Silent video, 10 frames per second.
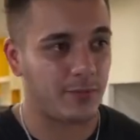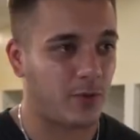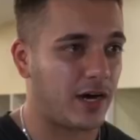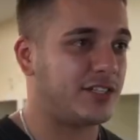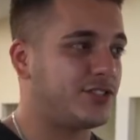
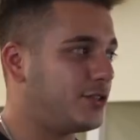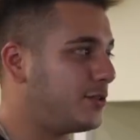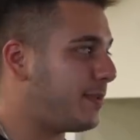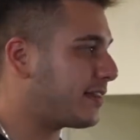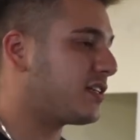wanted
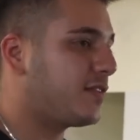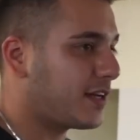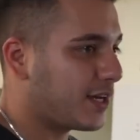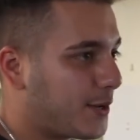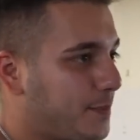to make this
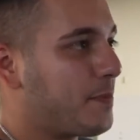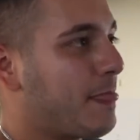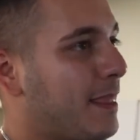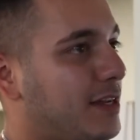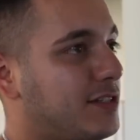video
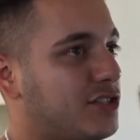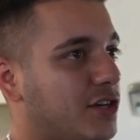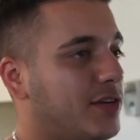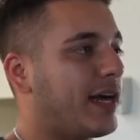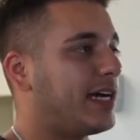to
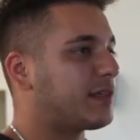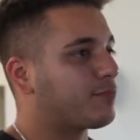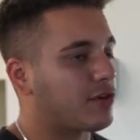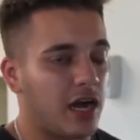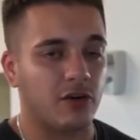show you guys the
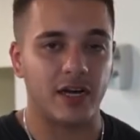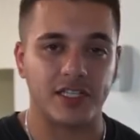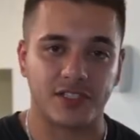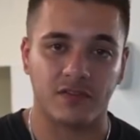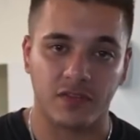
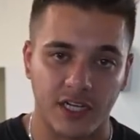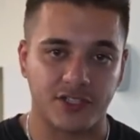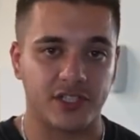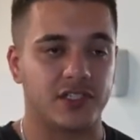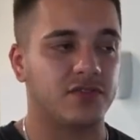progress of
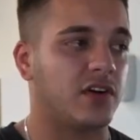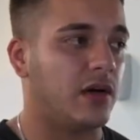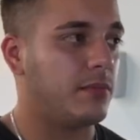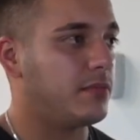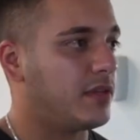Legends
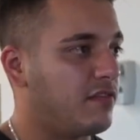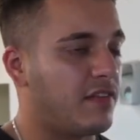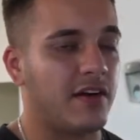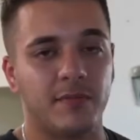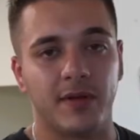from the
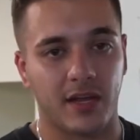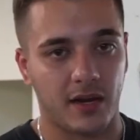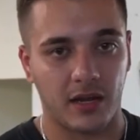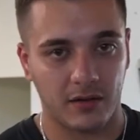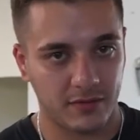very
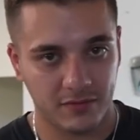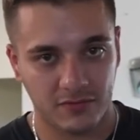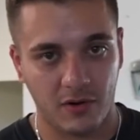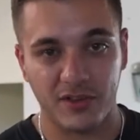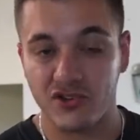beginning,
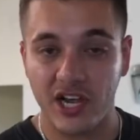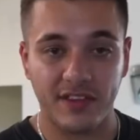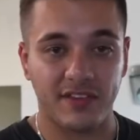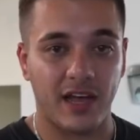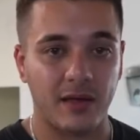from the
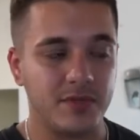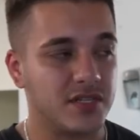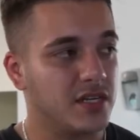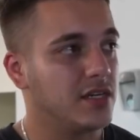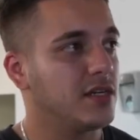shed
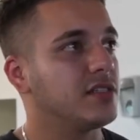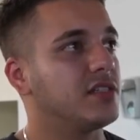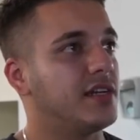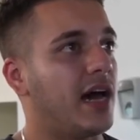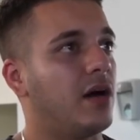times
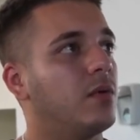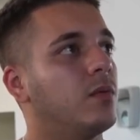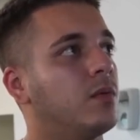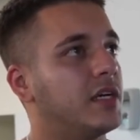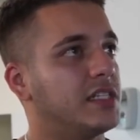to now
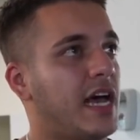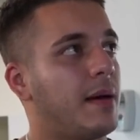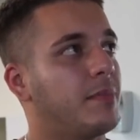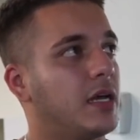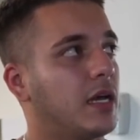what is
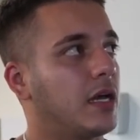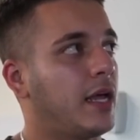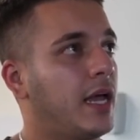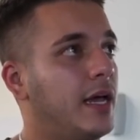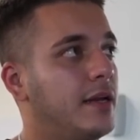happening.
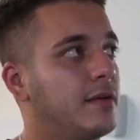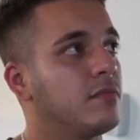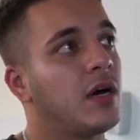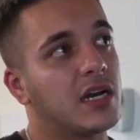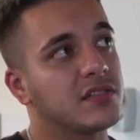And
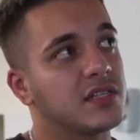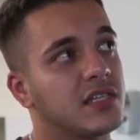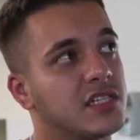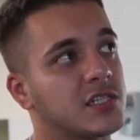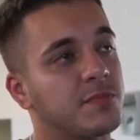honestly,
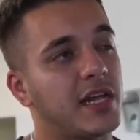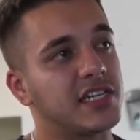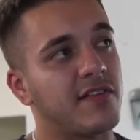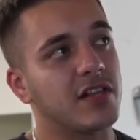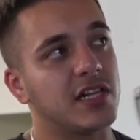this explains
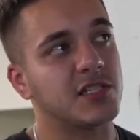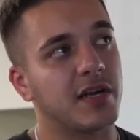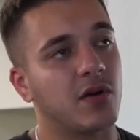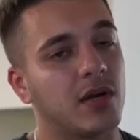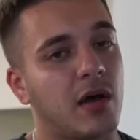everything that's
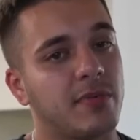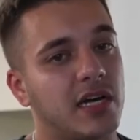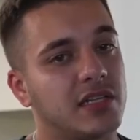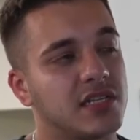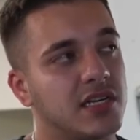been going on
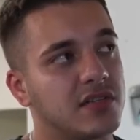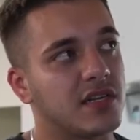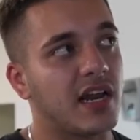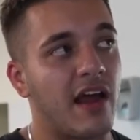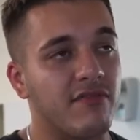behind the scenes.
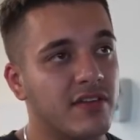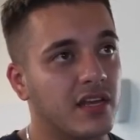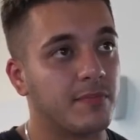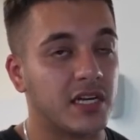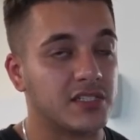Not
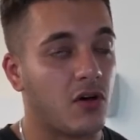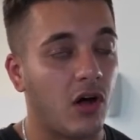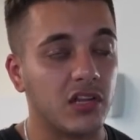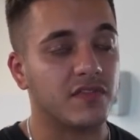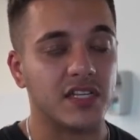everything, because
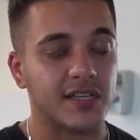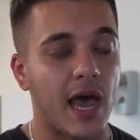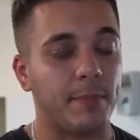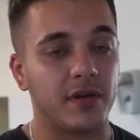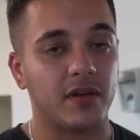all of this
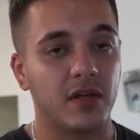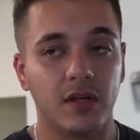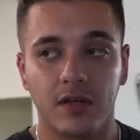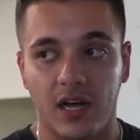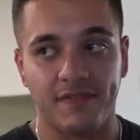happened.
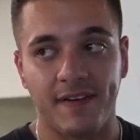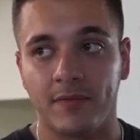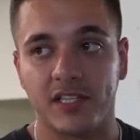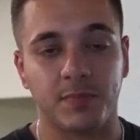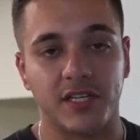I
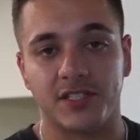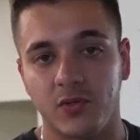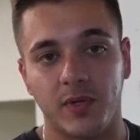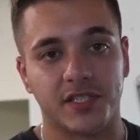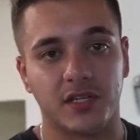found this place
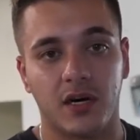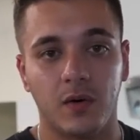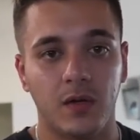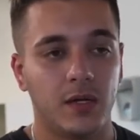2 weeks ago,